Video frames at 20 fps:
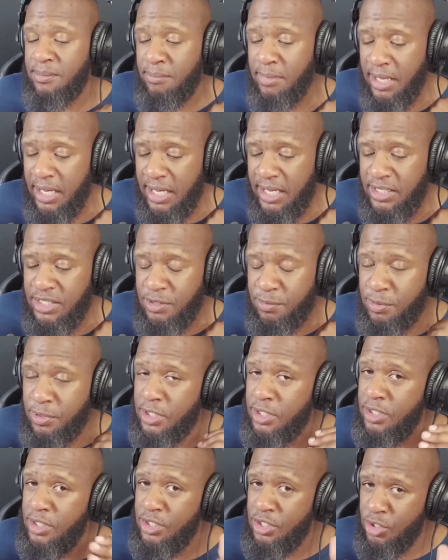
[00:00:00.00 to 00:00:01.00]
a man
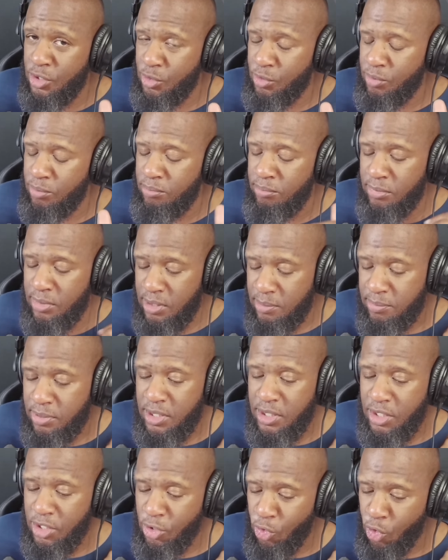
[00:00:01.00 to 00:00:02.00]
speaking to you, me
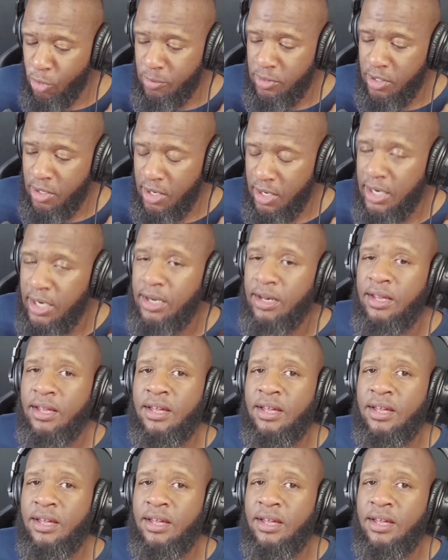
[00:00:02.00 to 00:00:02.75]
being a normie, all right?